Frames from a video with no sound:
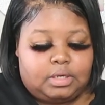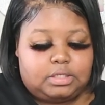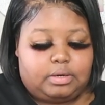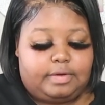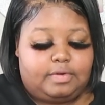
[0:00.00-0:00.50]

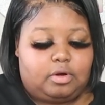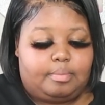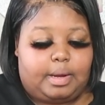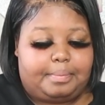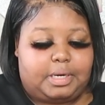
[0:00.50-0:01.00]
So even though
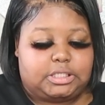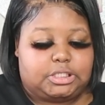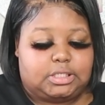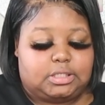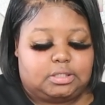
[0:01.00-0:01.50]
I'm popping my
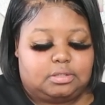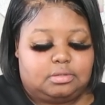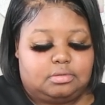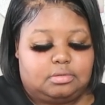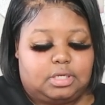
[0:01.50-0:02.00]
shit,
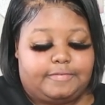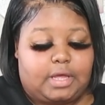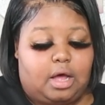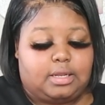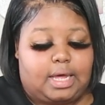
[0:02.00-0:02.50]
if
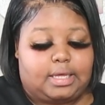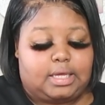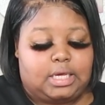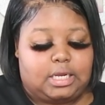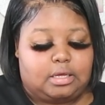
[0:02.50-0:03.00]
y'all like
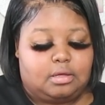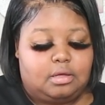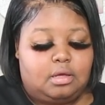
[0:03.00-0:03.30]
it, get it.